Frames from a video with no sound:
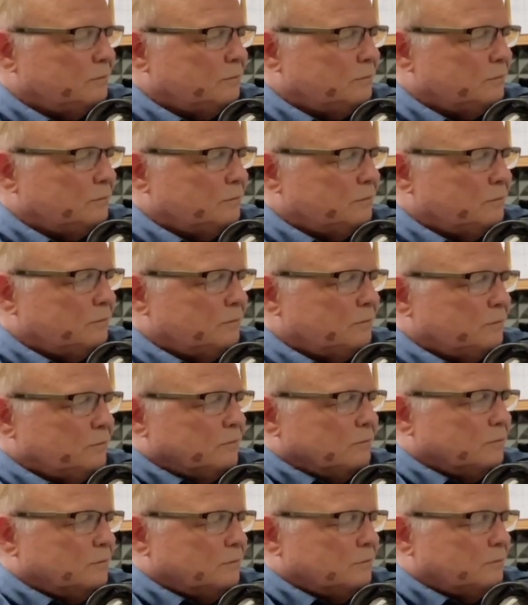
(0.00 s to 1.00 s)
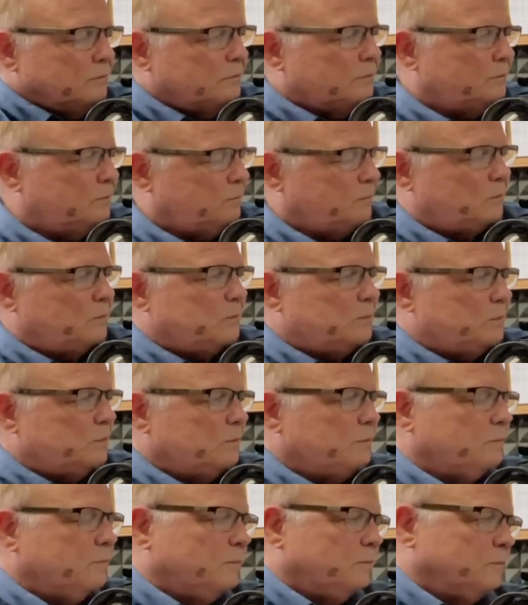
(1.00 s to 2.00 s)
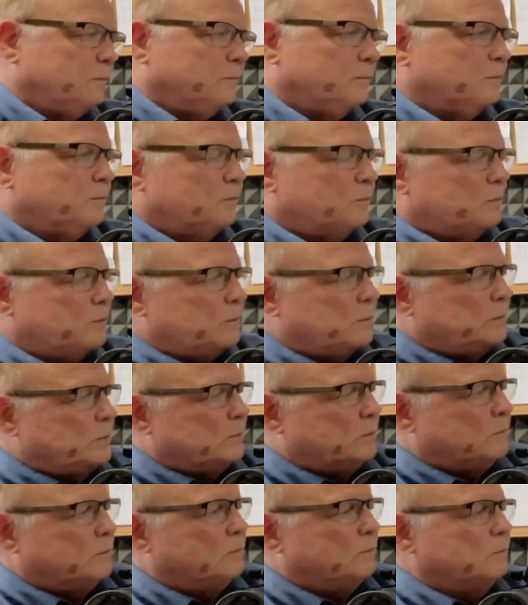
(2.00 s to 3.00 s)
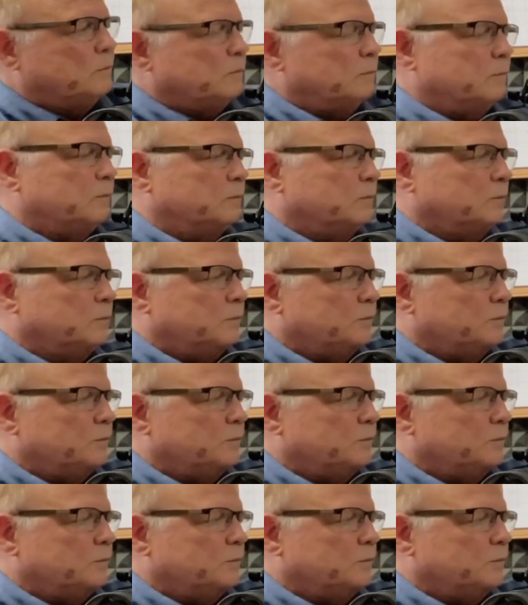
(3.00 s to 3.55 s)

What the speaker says: (not speaking)